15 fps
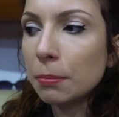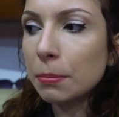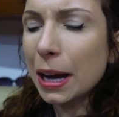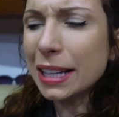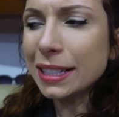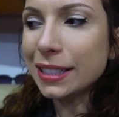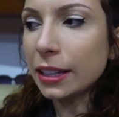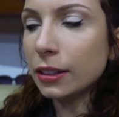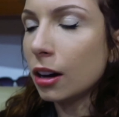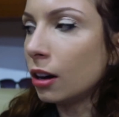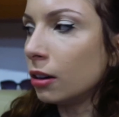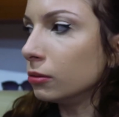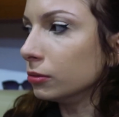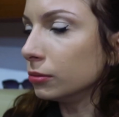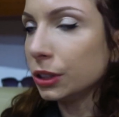But I said,
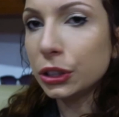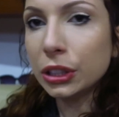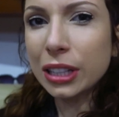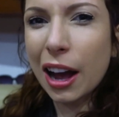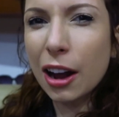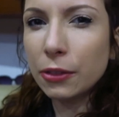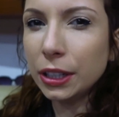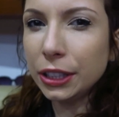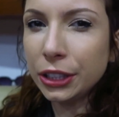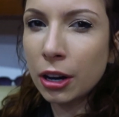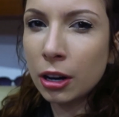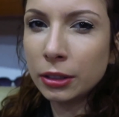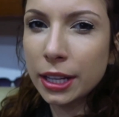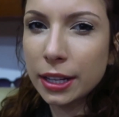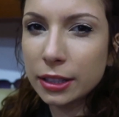oh, we can't really
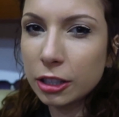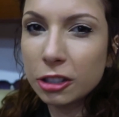go there,